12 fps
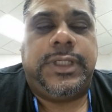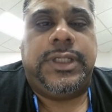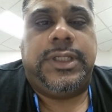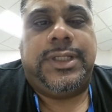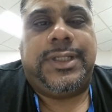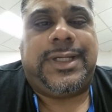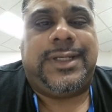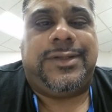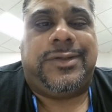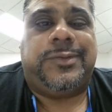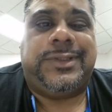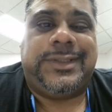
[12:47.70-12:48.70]
kind of thought,
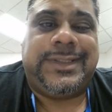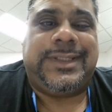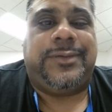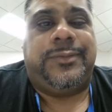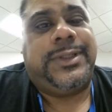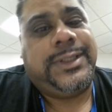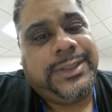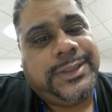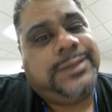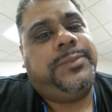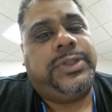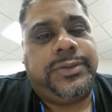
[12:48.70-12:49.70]
well, that's not really
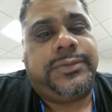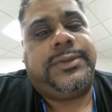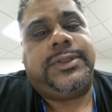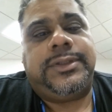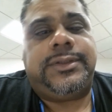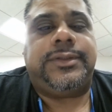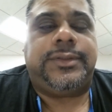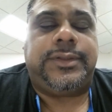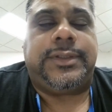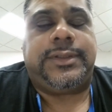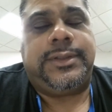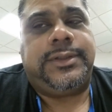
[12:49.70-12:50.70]
abuse, it's
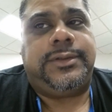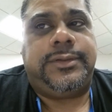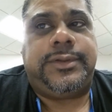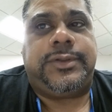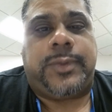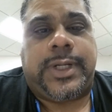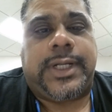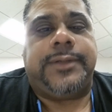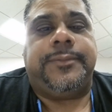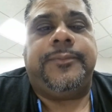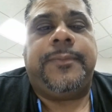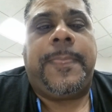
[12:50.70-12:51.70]
just a little swat.
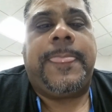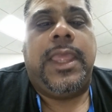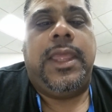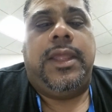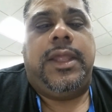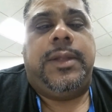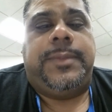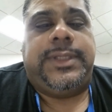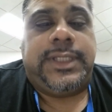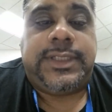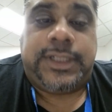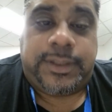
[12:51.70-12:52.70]
But
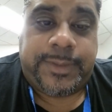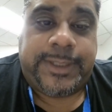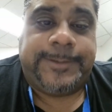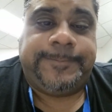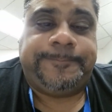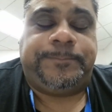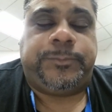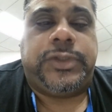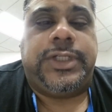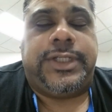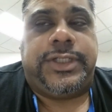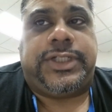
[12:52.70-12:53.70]
this young man took
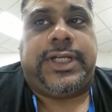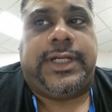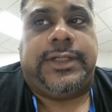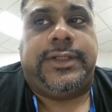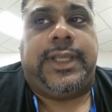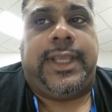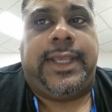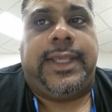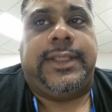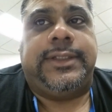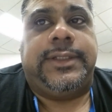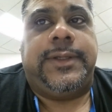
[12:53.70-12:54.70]
his child
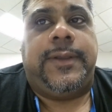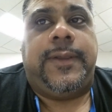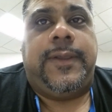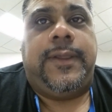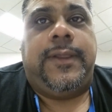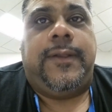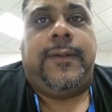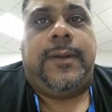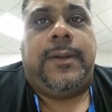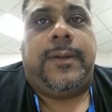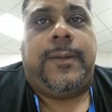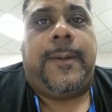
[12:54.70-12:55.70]
and
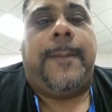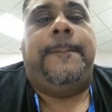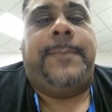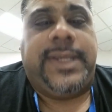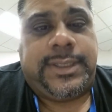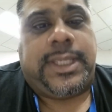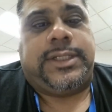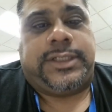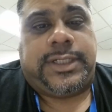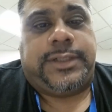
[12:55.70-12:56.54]
beat that child.